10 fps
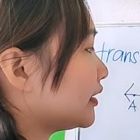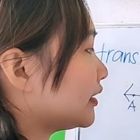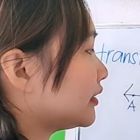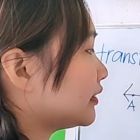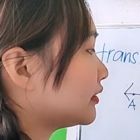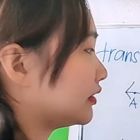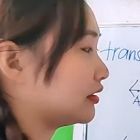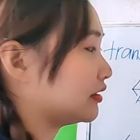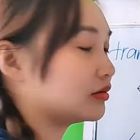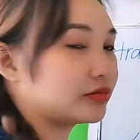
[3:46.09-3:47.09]
Alright,
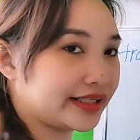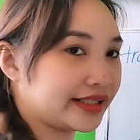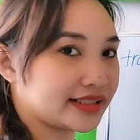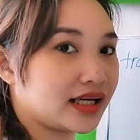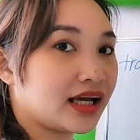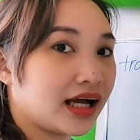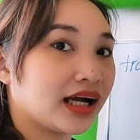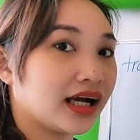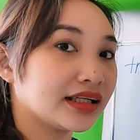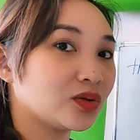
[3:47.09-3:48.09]
angle 1.
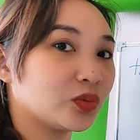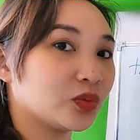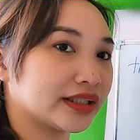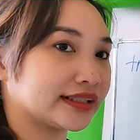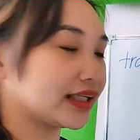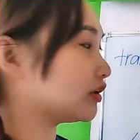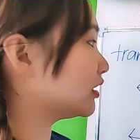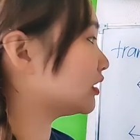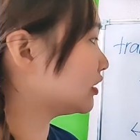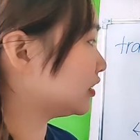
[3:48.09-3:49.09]
Now,
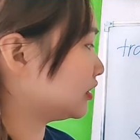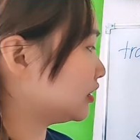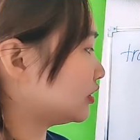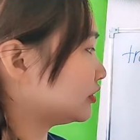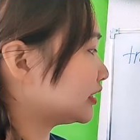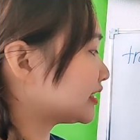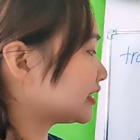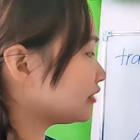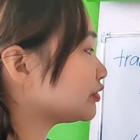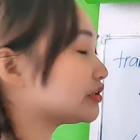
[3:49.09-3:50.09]
the same position
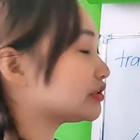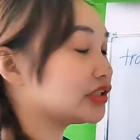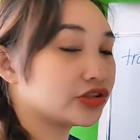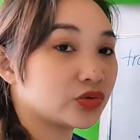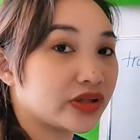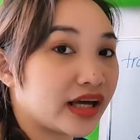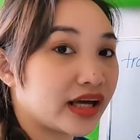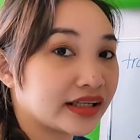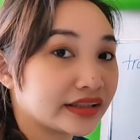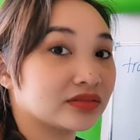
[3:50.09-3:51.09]
with angle
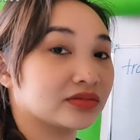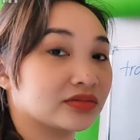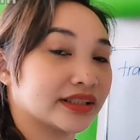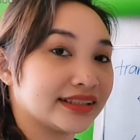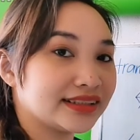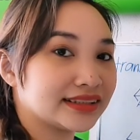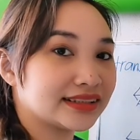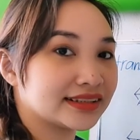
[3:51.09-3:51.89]
1, that is the